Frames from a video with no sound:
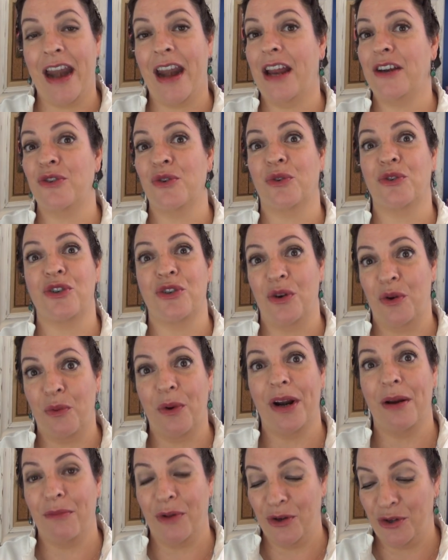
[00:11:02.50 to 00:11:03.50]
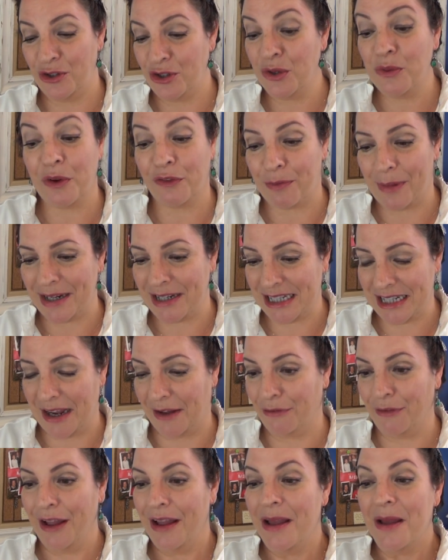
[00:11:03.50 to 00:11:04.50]
and I don't know what I'm going to do with
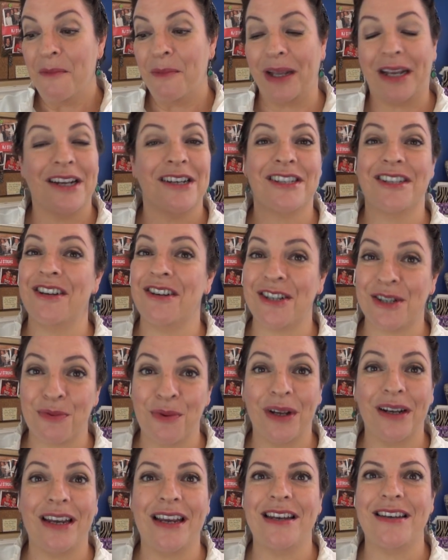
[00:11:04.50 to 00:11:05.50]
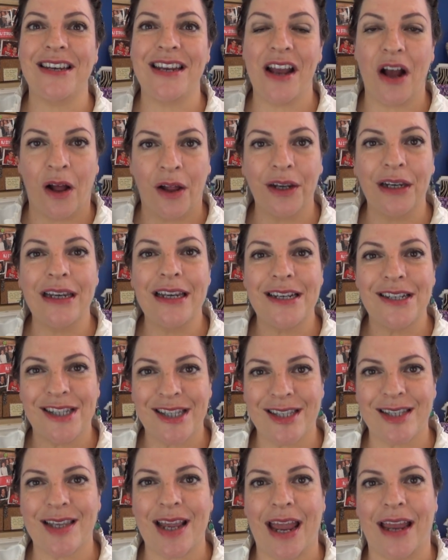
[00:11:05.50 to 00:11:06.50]
myself, because this really the only
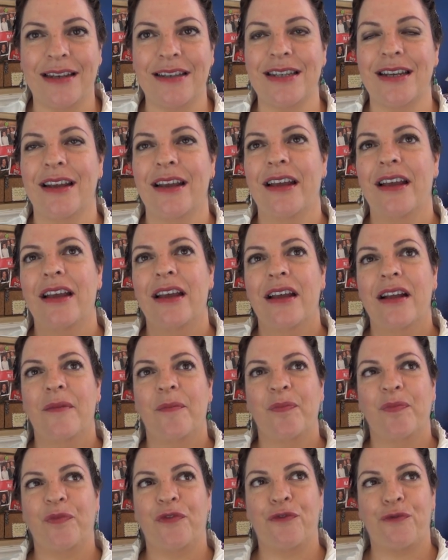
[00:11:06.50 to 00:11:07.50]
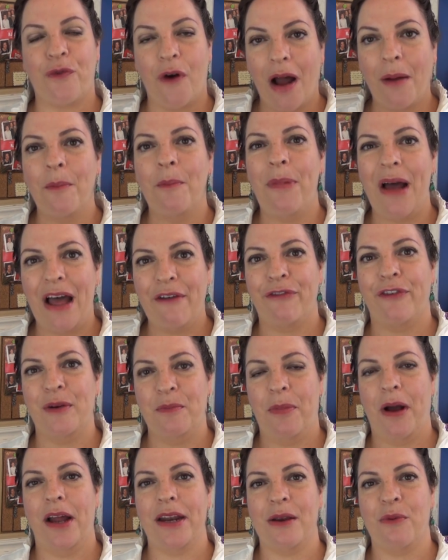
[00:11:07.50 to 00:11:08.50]
scent from Bath
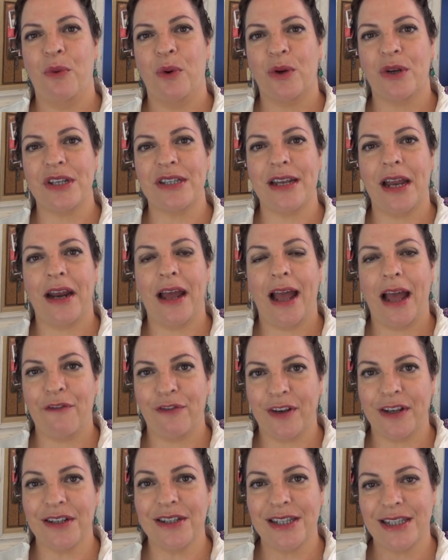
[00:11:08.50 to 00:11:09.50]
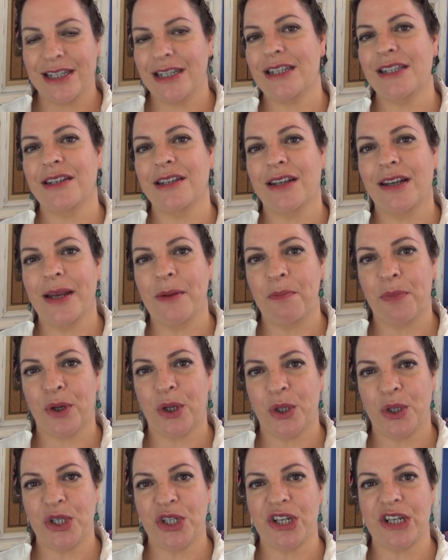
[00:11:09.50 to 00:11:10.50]
and Body Works that I have consistently
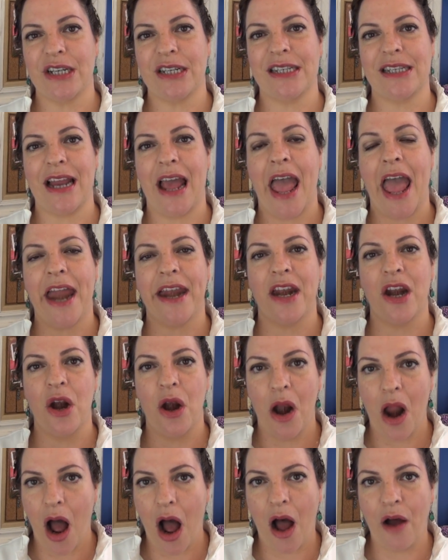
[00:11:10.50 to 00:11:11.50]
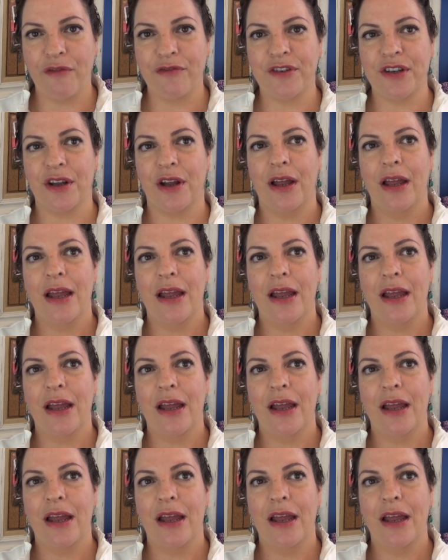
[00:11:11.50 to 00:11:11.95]
purchased and loved